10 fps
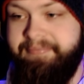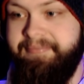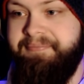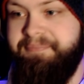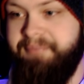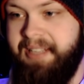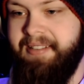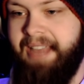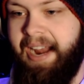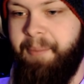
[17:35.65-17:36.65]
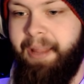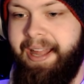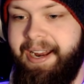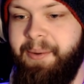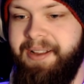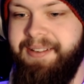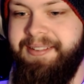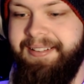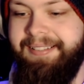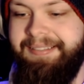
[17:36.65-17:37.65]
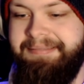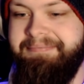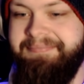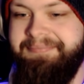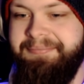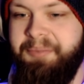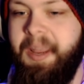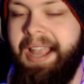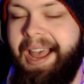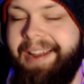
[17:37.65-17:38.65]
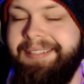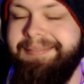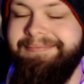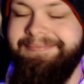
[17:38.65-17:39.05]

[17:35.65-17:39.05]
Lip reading: You got it? That's kind of the plan anyways. We got it.